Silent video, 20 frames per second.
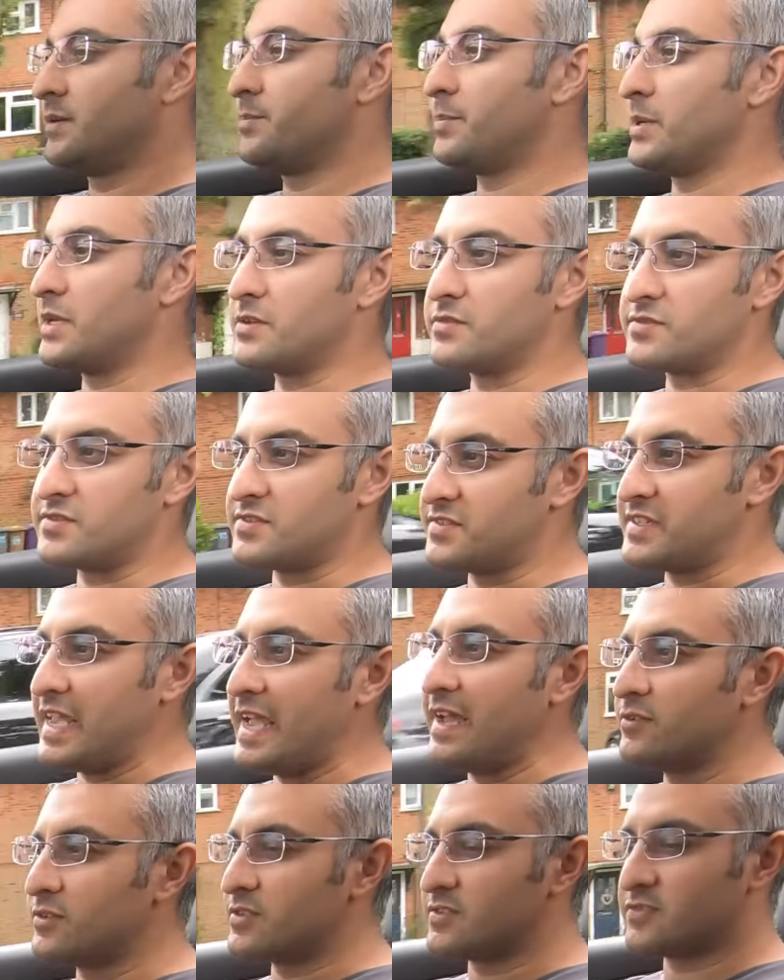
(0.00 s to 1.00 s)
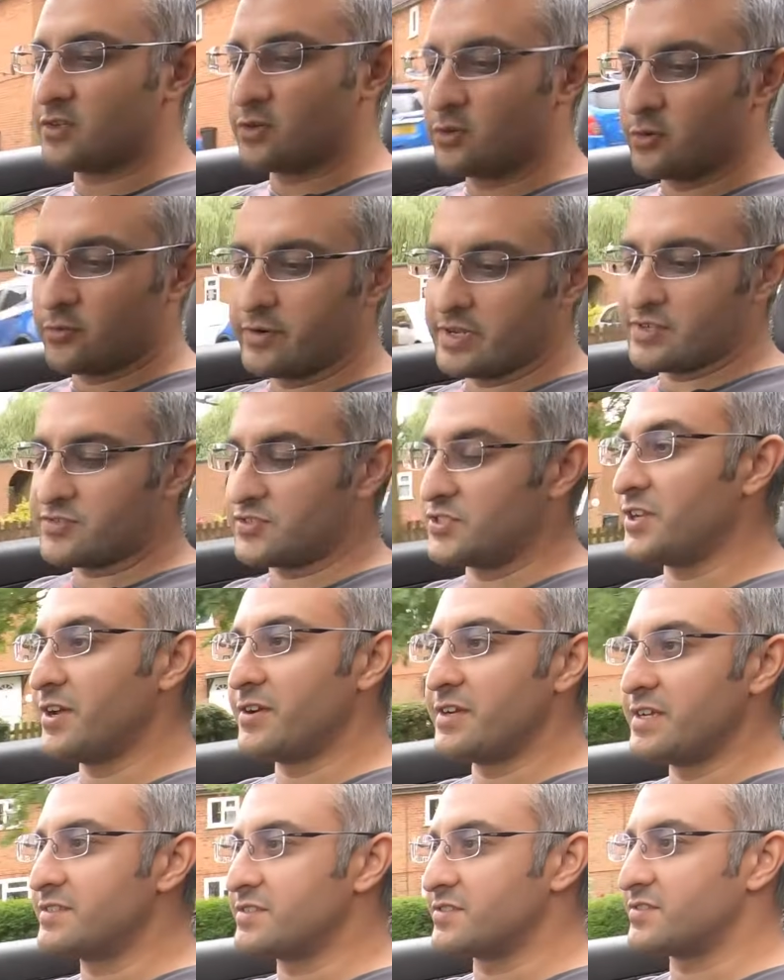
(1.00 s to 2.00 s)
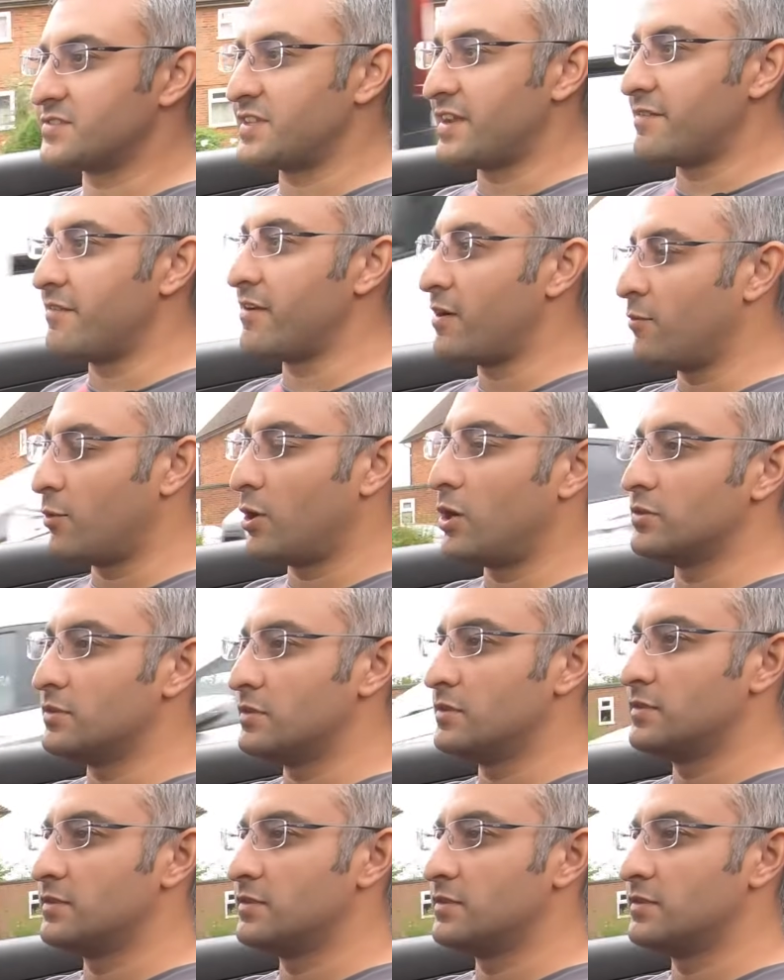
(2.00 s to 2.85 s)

because the sound is glorious. You don't need the stereo on,